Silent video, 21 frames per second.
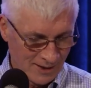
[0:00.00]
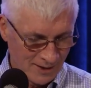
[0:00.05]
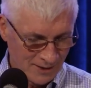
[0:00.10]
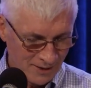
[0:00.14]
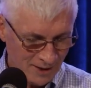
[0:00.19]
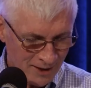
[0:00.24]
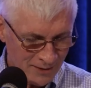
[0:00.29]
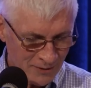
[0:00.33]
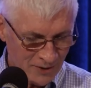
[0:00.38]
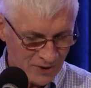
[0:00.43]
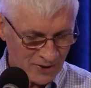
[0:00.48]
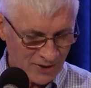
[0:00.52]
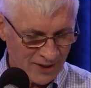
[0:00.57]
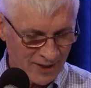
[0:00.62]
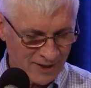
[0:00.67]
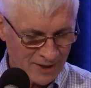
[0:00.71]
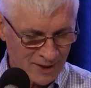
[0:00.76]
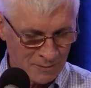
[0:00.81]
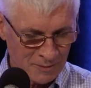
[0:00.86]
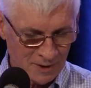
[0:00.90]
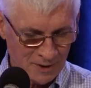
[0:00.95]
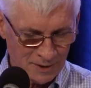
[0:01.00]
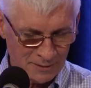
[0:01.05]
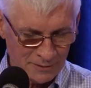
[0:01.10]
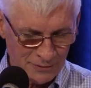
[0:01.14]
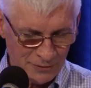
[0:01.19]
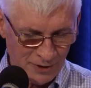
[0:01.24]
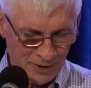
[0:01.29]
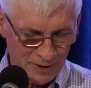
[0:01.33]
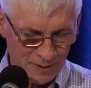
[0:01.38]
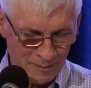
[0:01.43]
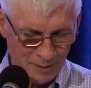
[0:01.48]
None of us like to be
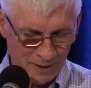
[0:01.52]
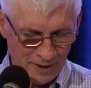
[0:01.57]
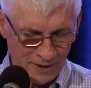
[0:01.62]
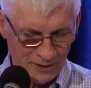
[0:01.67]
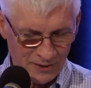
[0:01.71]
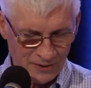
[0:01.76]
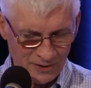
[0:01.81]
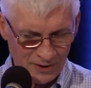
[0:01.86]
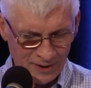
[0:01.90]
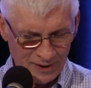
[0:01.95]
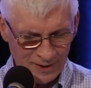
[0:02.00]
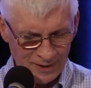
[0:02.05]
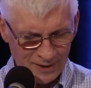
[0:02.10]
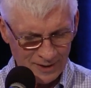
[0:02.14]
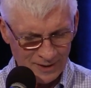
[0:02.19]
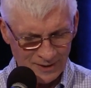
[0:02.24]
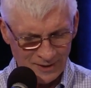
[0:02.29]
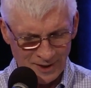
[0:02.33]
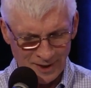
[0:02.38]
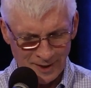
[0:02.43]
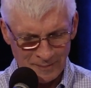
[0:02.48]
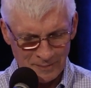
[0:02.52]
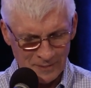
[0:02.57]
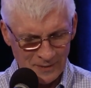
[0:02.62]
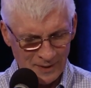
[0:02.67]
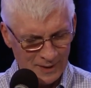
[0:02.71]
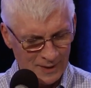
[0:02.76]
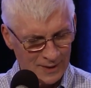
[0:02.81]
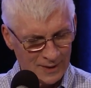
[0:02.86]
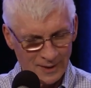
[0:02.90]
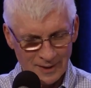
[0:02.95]
confronted by our sin, except